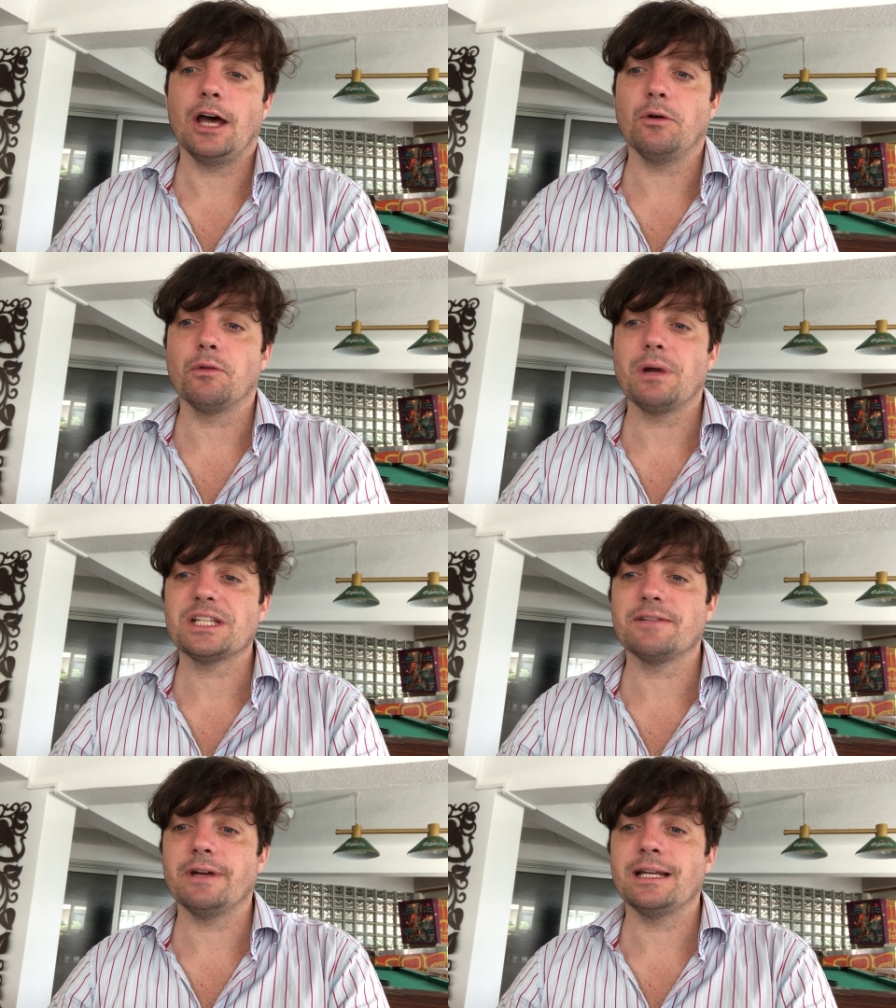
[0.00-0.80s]
and all the
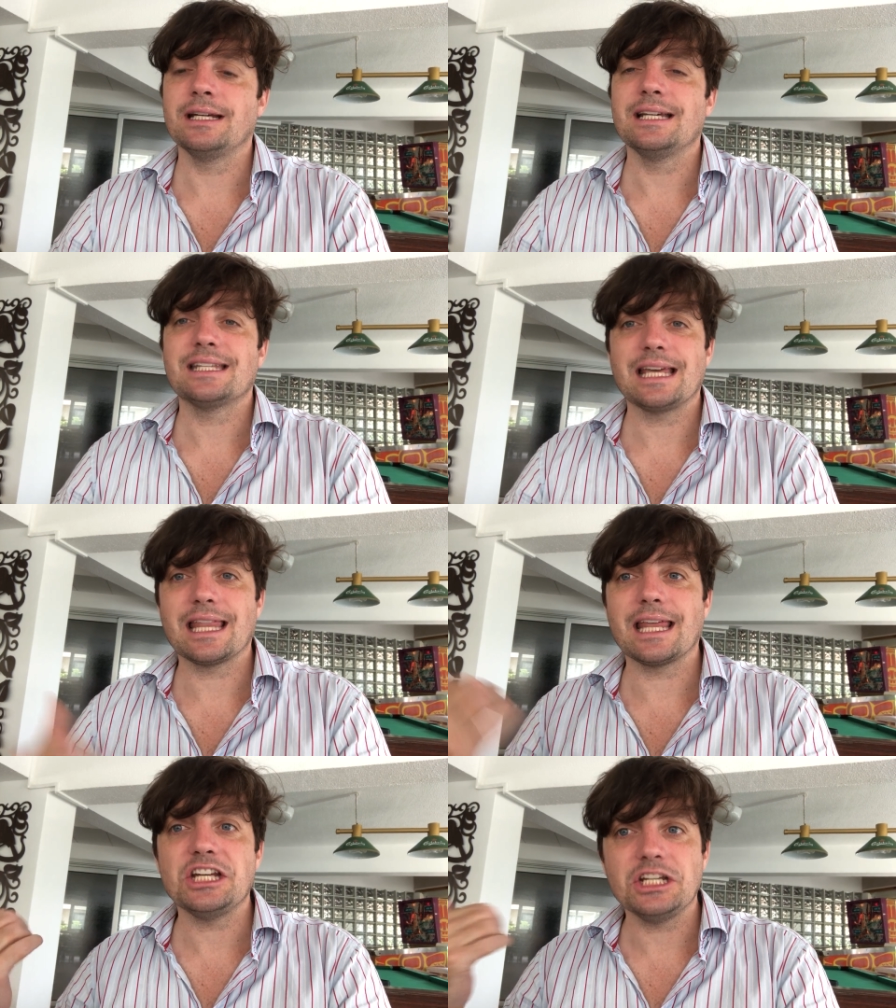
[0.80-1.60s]
rest of it, saying
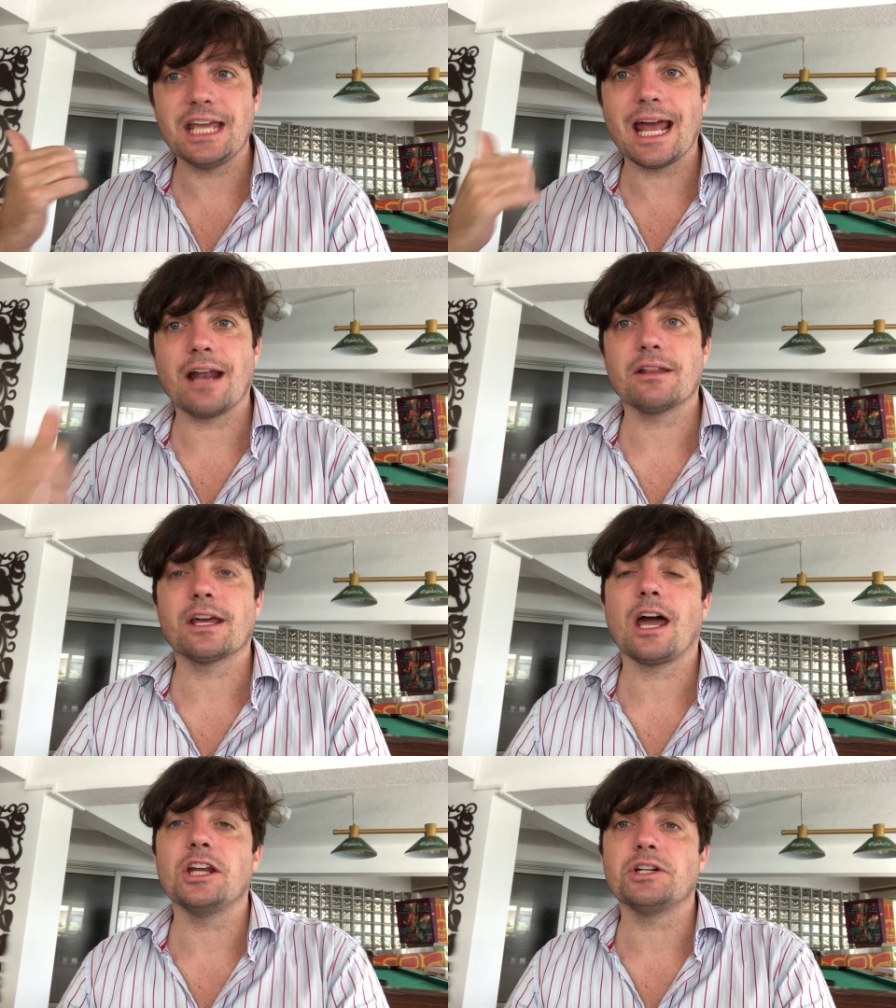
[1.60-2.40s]
that they should get out of
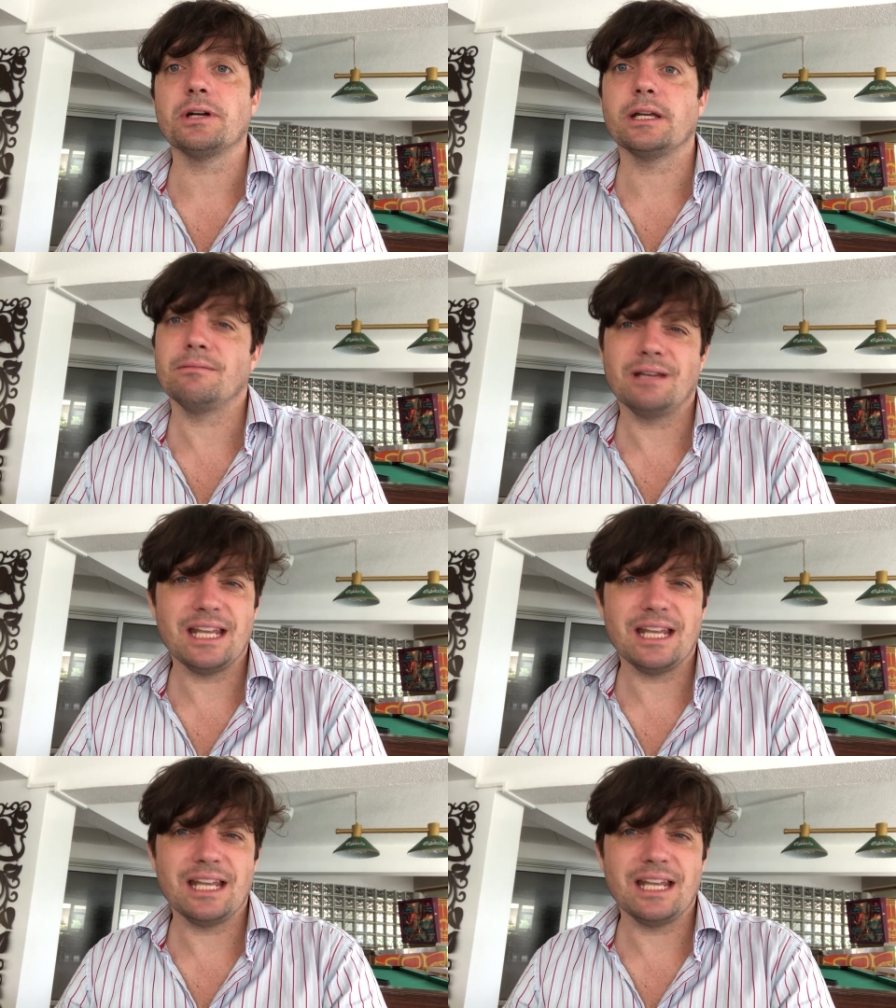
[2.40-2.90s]
the country.